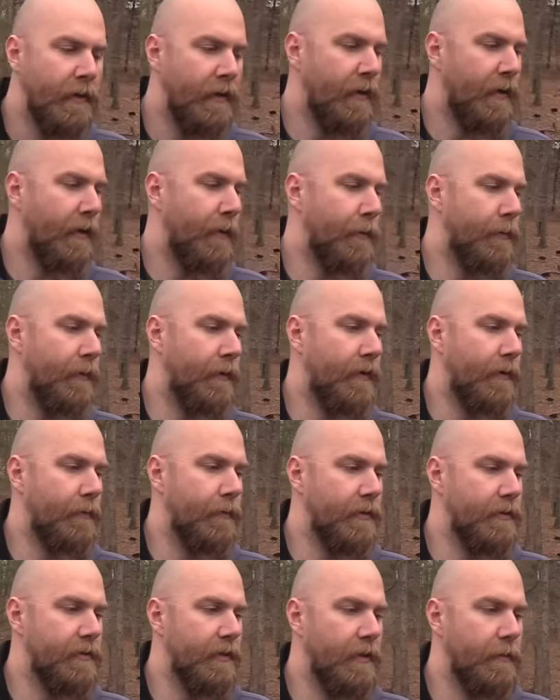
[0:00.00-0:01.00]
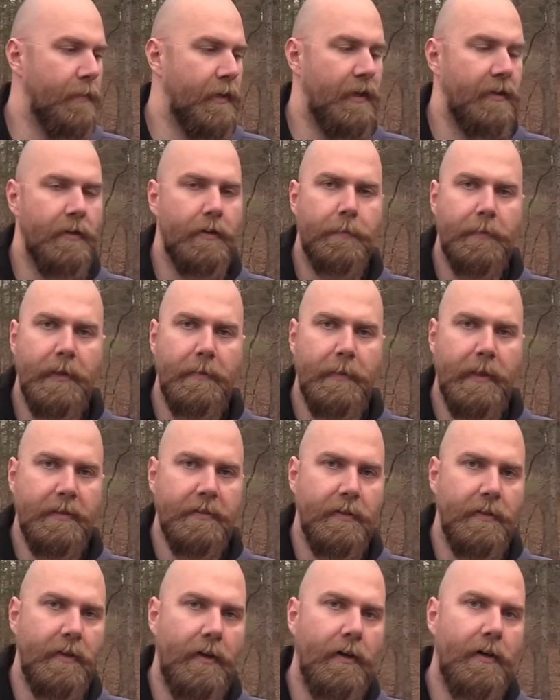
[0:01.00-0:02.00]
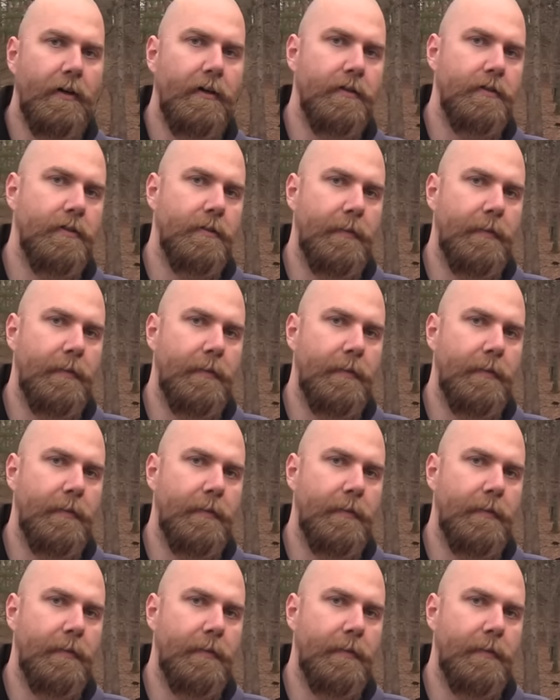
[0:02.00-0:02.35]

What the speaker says: I want to tell you about a little bit about the laws